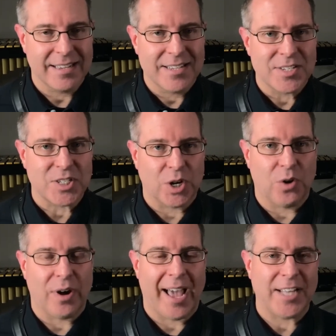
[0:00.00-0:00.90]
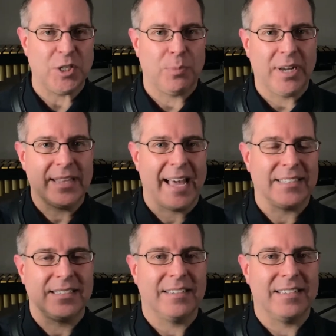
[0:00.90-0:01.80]
So as you bring
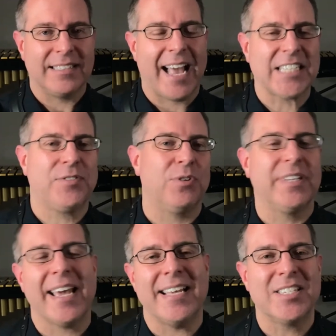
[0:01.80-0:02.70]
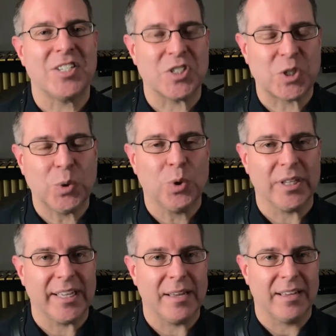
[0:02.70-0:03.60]
that saxophone case to school
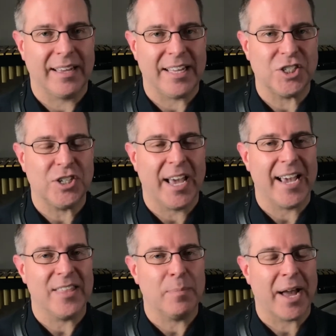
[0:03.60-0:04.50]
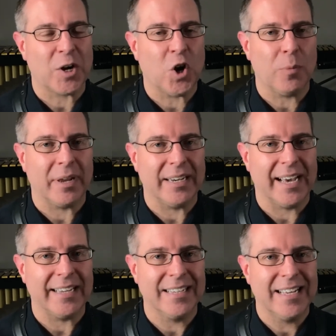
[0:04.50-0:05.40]
each day and then back home at
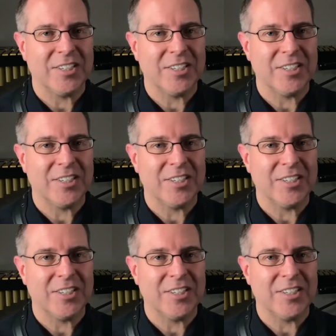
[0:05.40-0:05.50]
night,